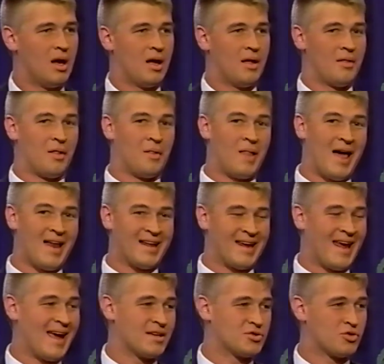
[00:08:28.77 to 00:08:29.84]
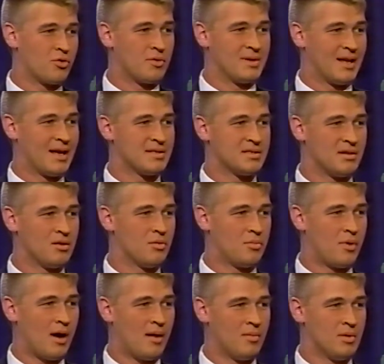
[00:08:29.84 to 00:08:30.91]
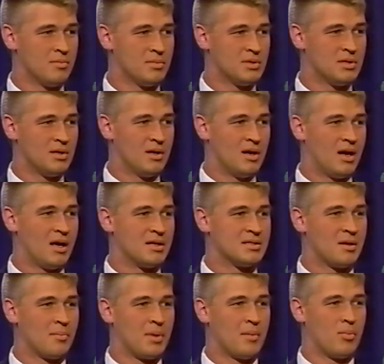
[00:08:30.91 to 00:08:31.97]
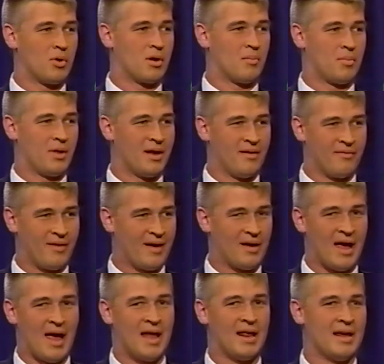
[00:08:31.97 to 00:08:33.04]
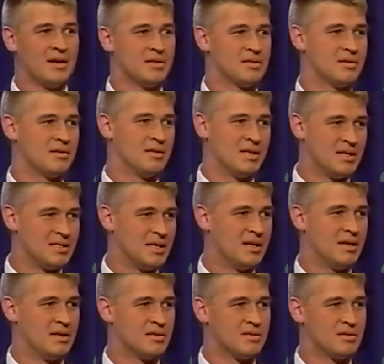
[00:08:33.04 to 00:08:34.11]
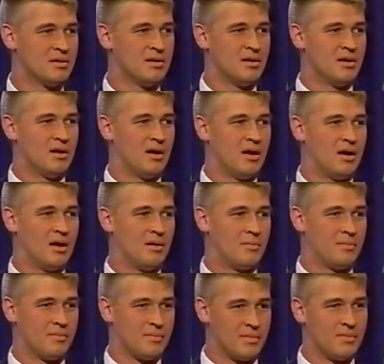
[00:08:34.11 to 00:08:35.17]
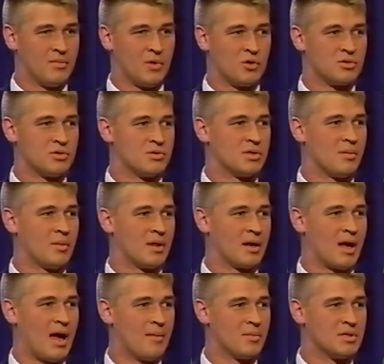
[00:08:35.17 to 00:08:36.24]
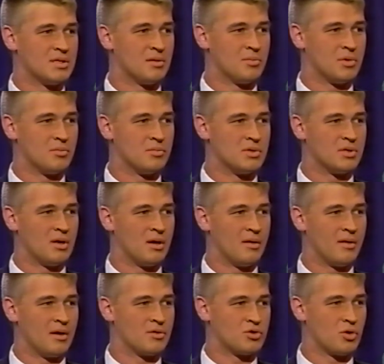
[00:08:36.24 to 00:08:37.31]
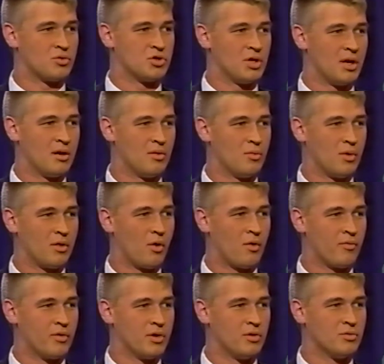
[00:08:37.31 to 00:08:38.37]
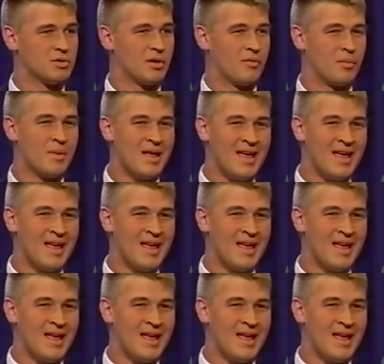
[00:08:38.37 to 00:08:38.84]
A lot of gastrointestinal problems. Some people complain of headaches, dizziness. Those are some of the common symptoms that are associated with overuse of them.